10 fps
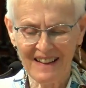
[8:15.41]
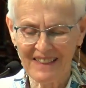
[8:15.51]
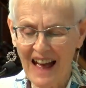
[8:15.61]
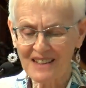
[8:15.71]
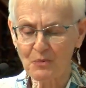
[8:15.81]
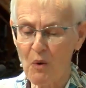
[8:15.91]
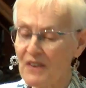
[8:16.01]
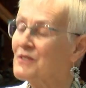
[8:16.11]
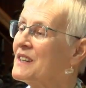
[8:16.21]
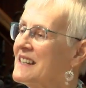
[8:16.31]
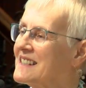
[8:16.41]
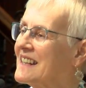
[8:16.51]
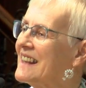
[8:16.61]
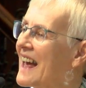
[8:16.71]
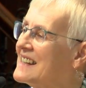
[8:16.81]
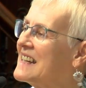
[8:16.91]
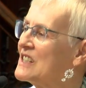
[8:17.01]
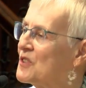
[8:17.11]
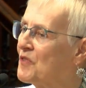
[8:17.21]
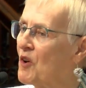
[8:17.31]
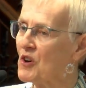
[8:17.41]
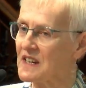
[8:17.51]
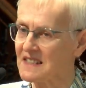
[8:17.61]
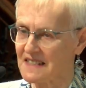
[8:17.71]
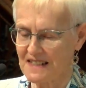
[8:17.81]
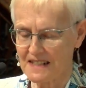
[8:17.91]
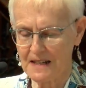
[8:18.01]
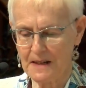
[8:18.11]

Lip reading: That's one reason they need a voice.